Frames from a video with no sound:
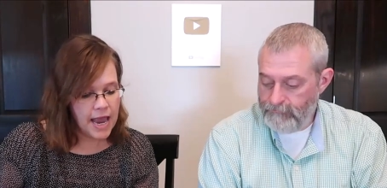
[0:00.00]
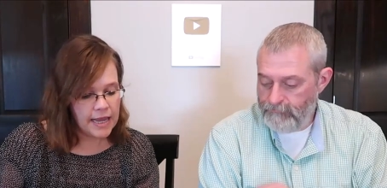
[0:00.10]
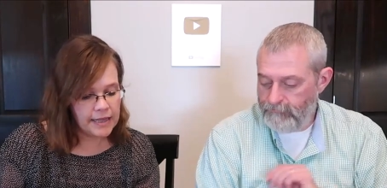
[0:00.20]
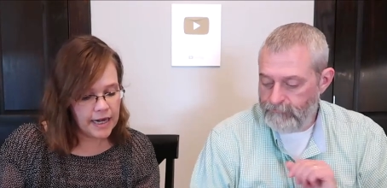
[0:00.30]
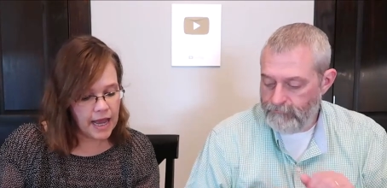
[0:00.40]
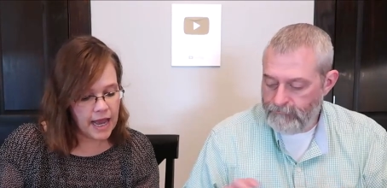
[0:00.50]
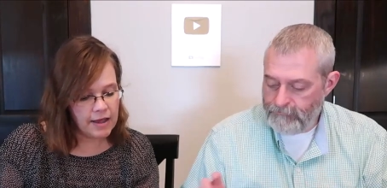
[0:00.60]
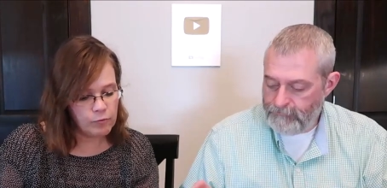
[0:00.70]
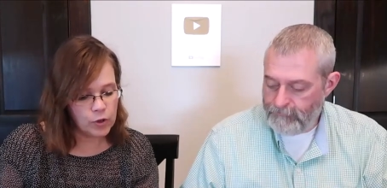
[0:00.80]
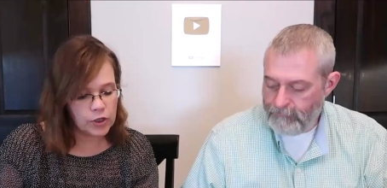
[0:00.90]
Speaker 1: And then I
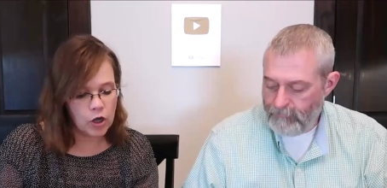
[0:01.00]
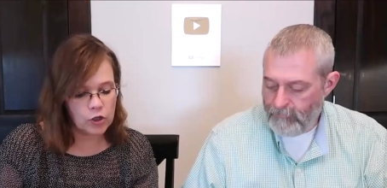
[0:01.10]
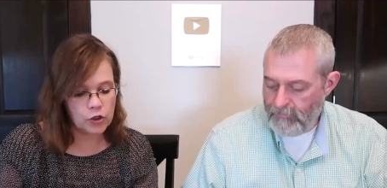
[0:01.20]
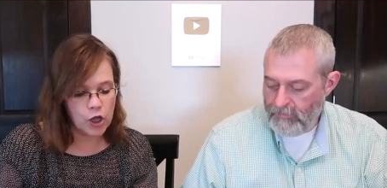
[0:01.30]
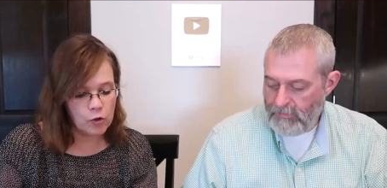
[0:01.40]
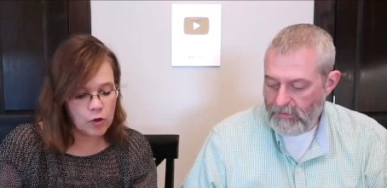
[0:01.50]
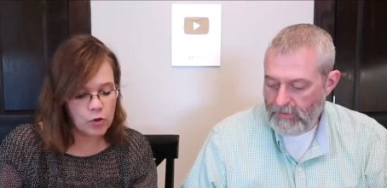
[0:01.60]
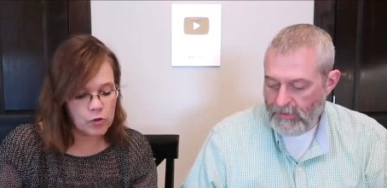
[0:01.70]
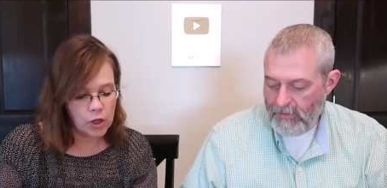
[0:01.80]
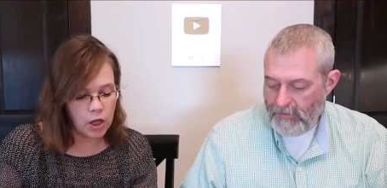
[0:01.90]
have one called
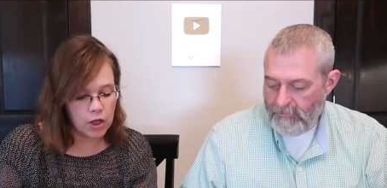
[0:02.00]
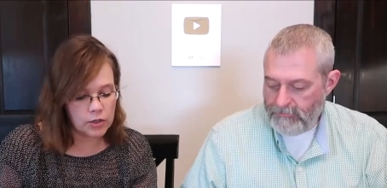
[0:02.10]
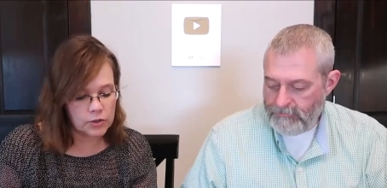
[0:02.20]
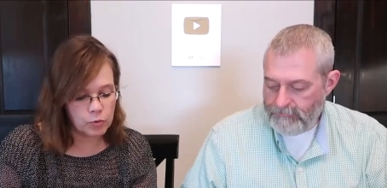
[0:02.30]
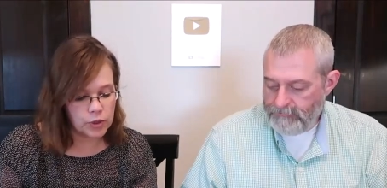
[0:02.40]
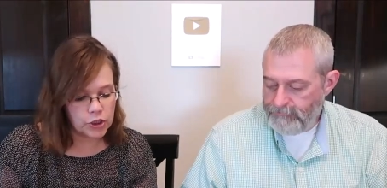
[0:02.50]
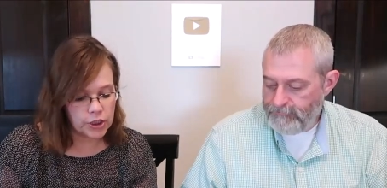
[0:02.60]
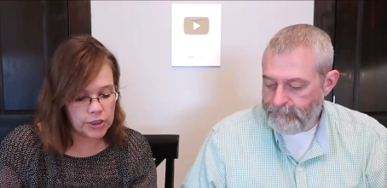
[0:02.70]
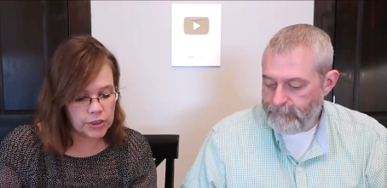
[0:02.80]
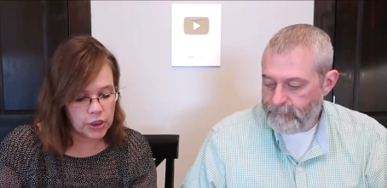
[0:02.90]
Cocoa Claus, which
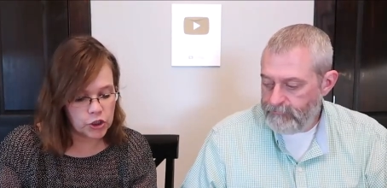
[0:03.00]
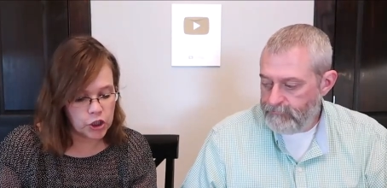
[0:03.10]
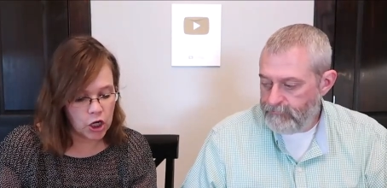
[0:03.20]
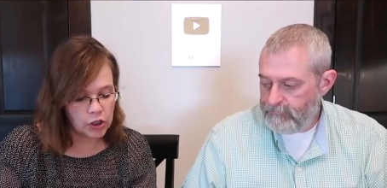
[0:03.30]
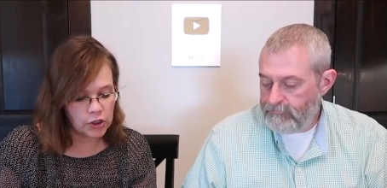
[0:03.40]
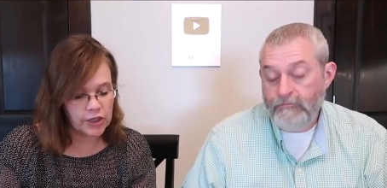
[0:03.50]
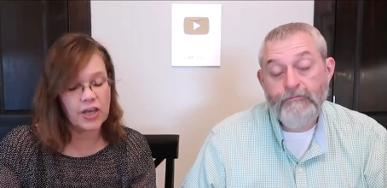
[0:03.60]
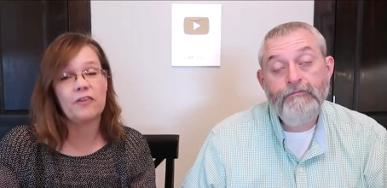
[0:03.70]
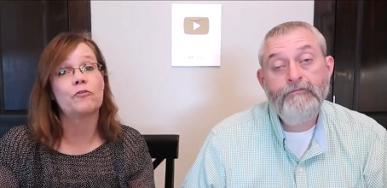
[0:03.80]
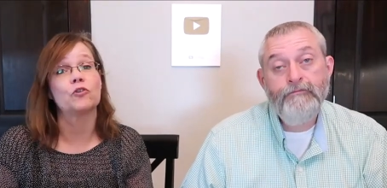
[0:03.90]
is chocolate
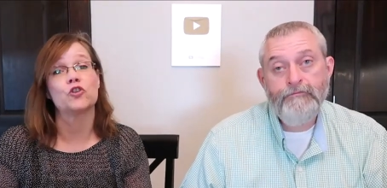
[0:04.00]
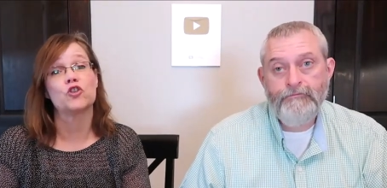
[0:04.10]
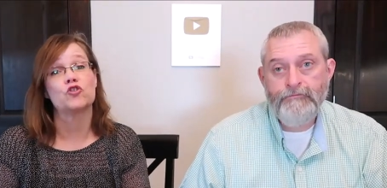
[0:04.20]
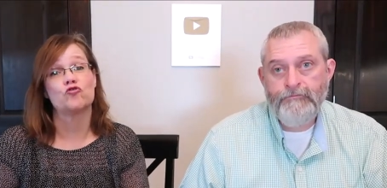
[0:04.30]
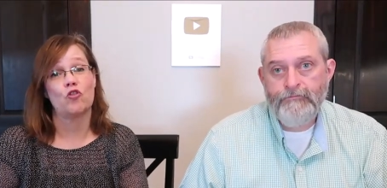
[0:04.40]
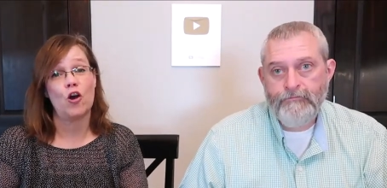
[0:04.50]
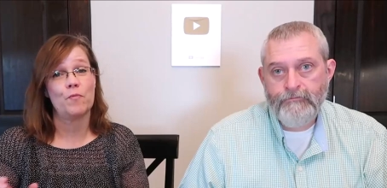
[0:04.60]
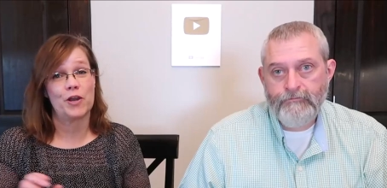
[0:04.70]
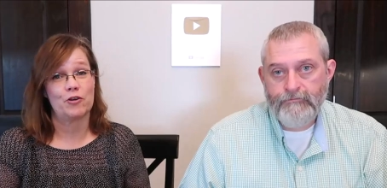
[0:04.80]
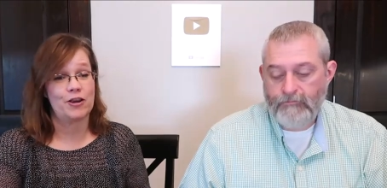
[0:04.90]
covered
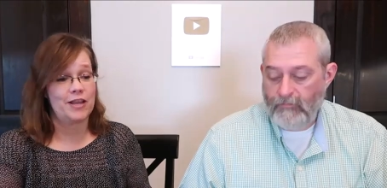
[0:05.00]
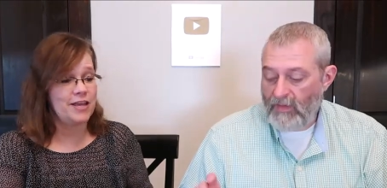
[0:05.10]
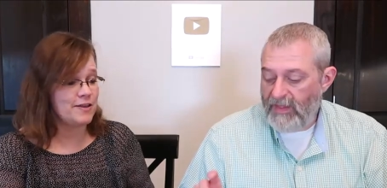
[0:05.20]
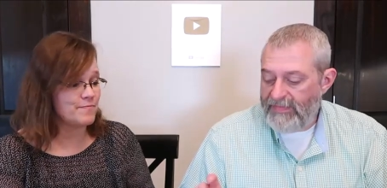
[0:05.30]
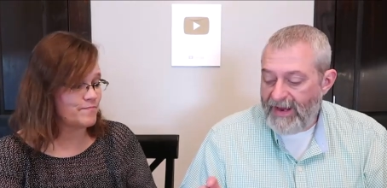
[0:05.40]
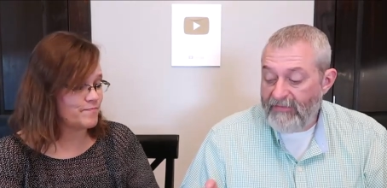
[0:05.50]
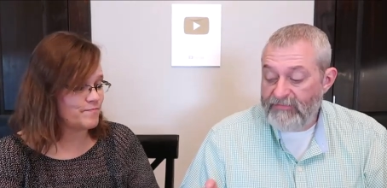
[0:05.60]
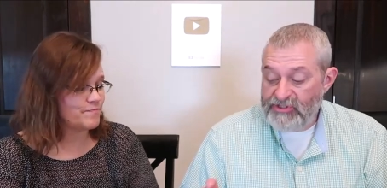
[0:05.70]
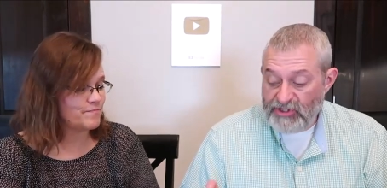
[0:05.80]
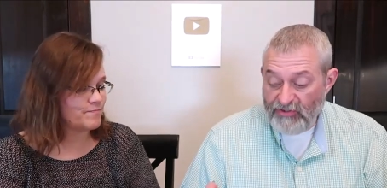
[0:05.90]
strawberry.
Speaker 2: And then I
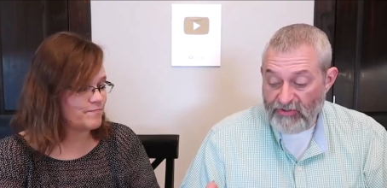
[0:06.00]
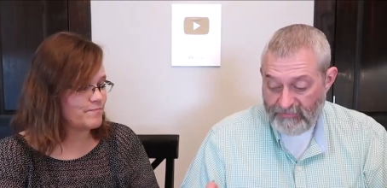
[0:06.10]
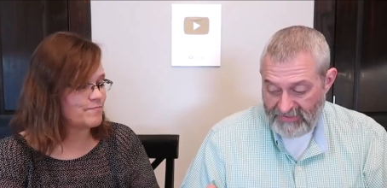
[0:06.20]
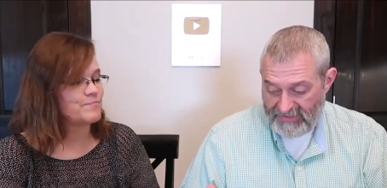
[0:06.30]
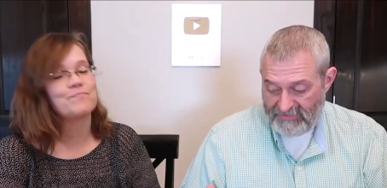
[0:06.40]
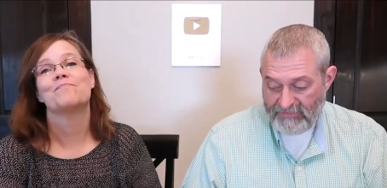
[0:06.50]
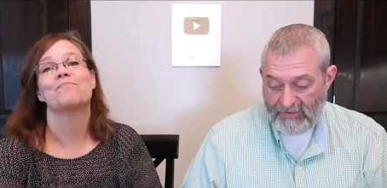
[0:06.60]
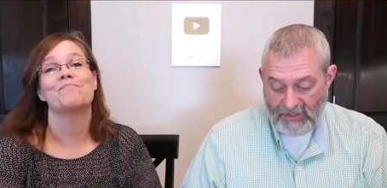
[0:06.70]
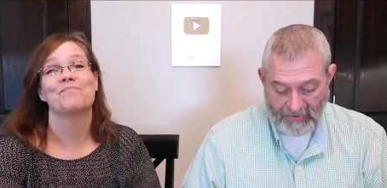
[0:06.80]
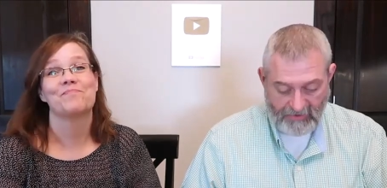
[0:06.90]
have Junior Mint
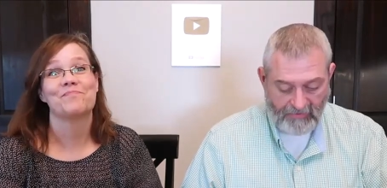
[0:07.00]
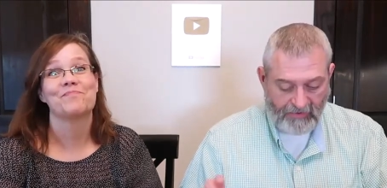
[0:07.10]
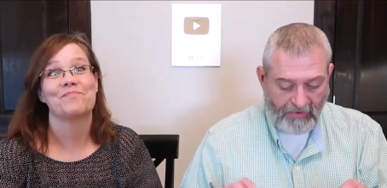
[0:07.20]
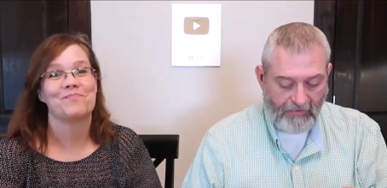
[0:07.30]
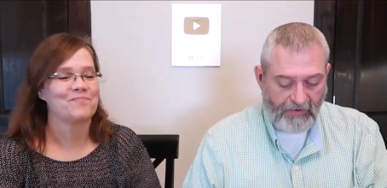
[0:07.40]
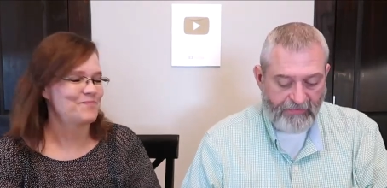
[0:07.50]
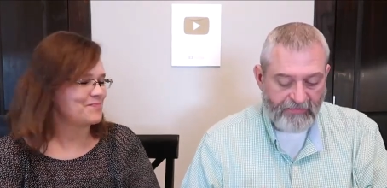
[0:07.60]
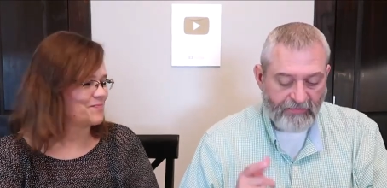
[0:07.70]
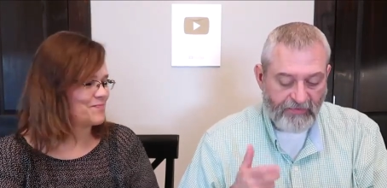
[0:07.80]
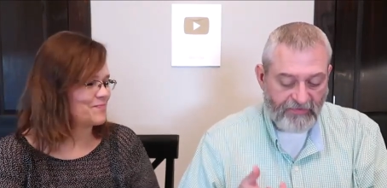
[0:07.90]
hot cocoa, and
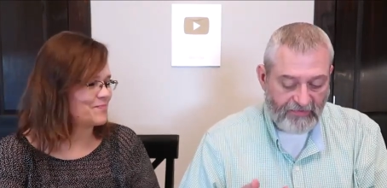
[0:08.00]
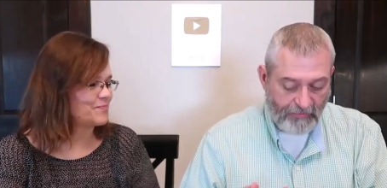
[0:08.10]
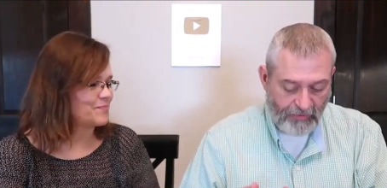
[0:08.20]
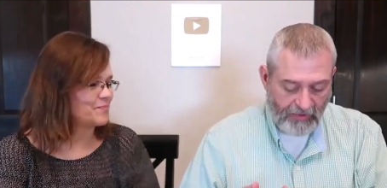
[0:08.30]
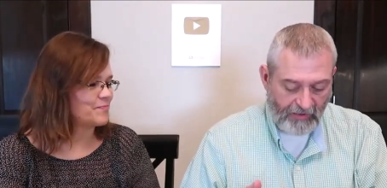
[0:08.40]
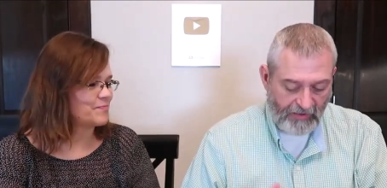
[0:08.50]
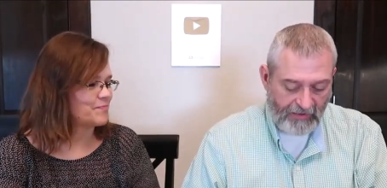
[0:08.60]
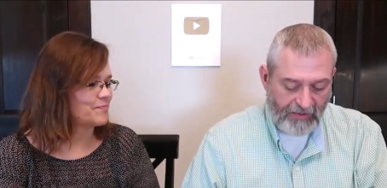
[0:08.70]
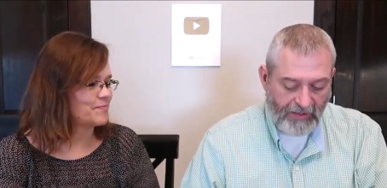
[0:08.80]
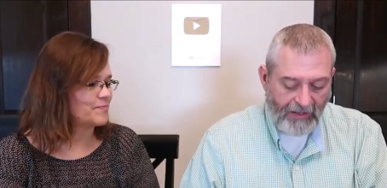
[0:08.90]
this one is the
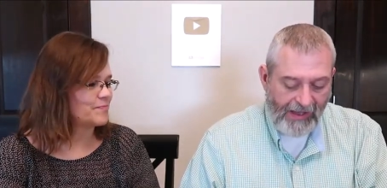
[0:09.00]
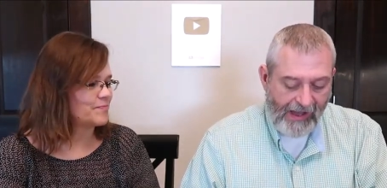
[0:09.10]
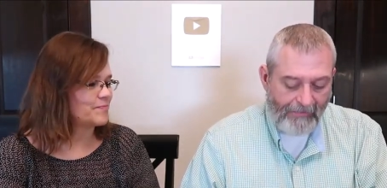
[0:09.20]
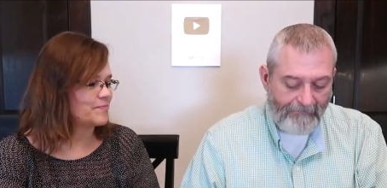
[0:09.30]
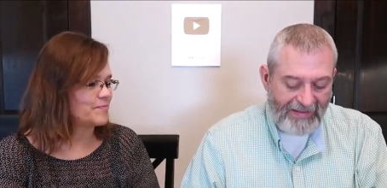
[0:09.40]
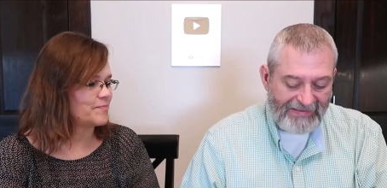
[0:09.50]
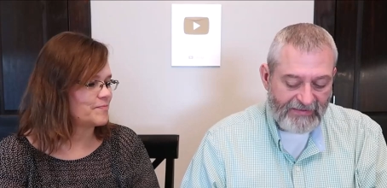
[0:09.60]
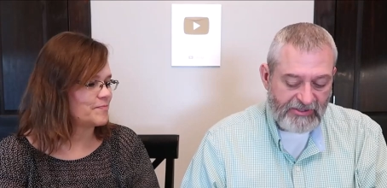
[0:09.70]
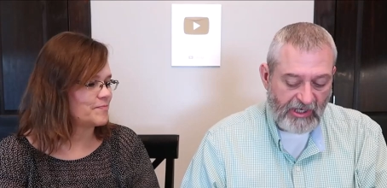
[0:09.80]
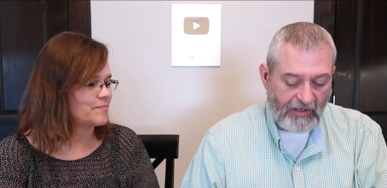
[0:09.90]
Brooklyn uh,
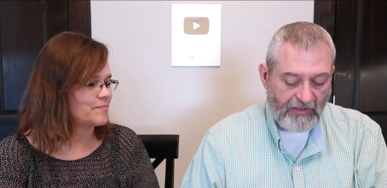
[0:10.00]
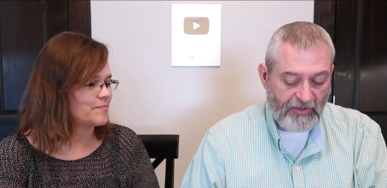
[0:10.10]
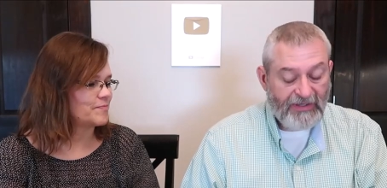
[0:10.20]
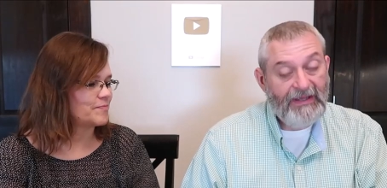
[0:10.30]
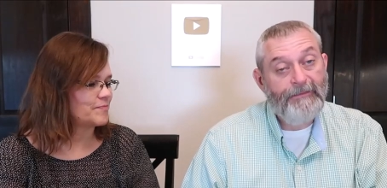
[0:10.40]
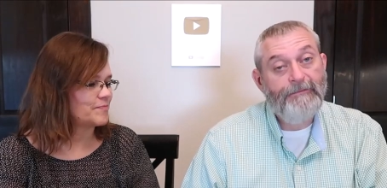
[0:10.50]
Mint chocolate cookie.